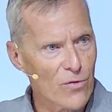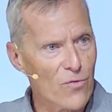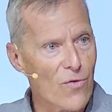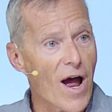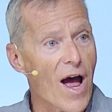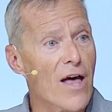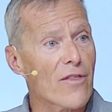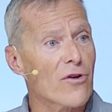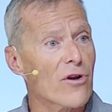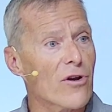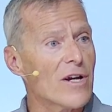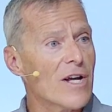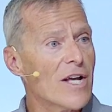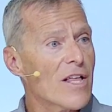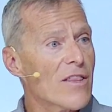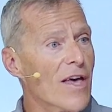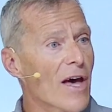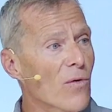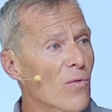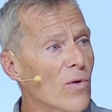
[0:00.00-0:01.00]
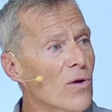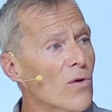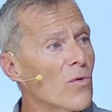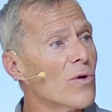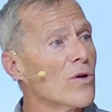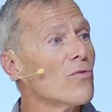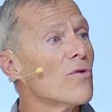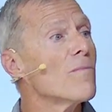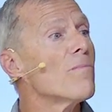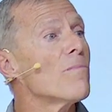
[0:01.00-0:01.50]
Rather, that we
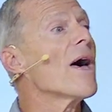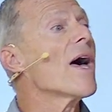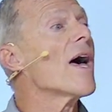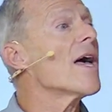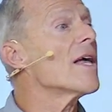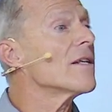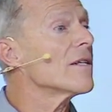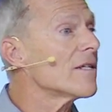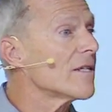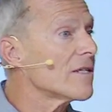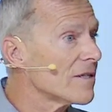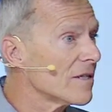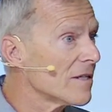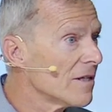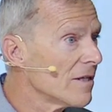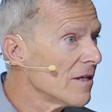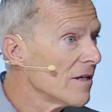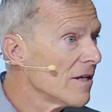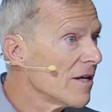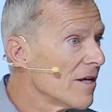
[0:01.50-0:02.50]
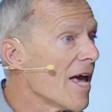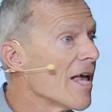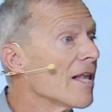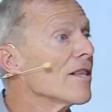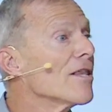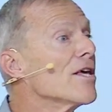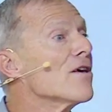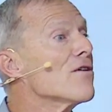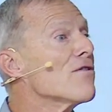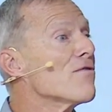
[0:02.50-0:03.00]
would repent
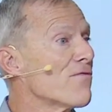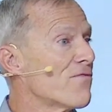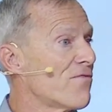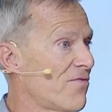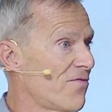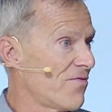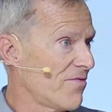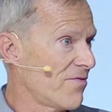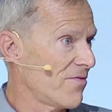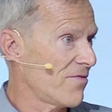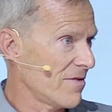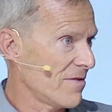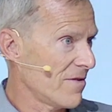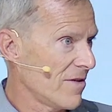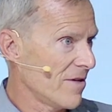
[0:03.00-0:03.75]
and live.